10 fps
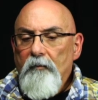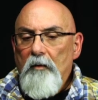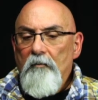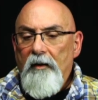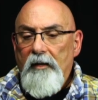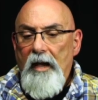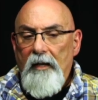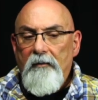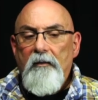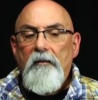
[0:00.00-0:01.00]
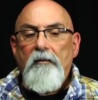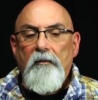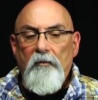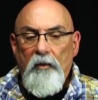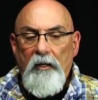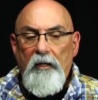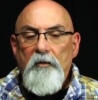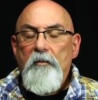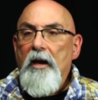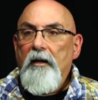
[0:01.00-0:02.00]
my dad says, we need
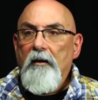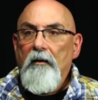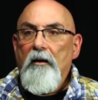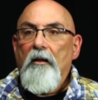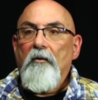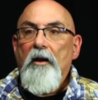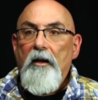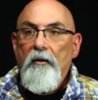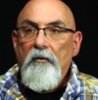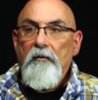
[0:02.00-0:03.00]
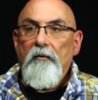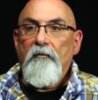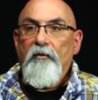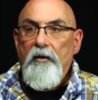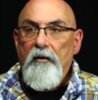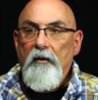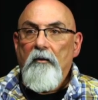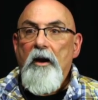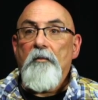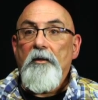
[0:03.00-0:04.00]
you back here in Colorado for your
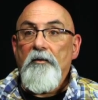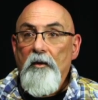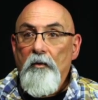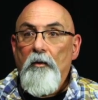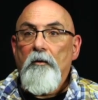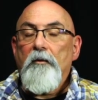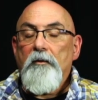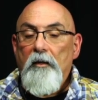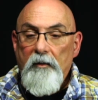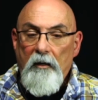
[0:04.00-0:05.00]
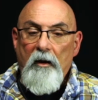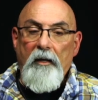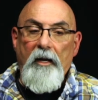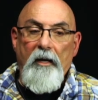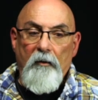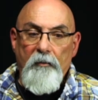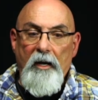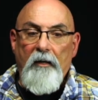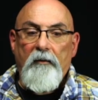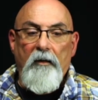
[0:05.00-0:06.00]
grandpa's funeral. So I said, all right, Dad, I'll be
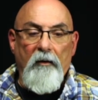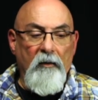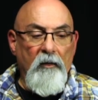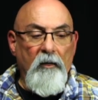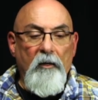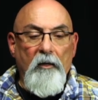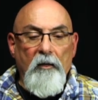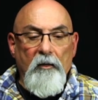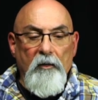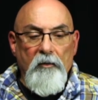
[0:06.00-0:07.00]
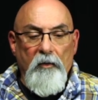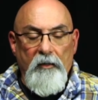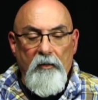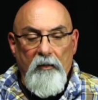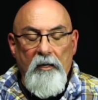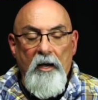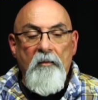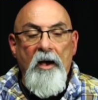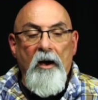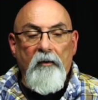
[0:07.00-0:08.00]
out there. So I took
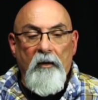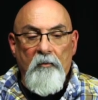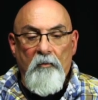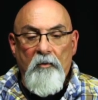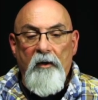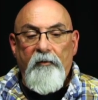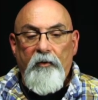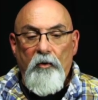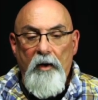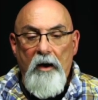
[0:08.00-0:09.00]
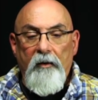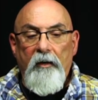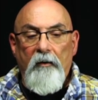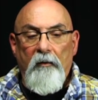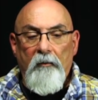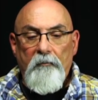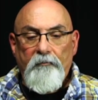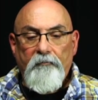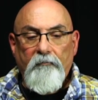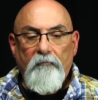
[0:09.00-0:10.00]
time out, and I remember I flew out here,
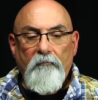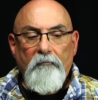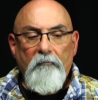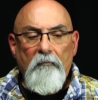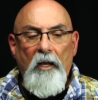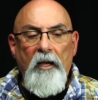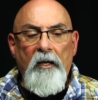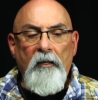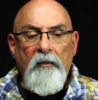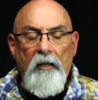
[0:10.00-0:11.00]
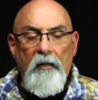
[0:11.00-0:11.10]
and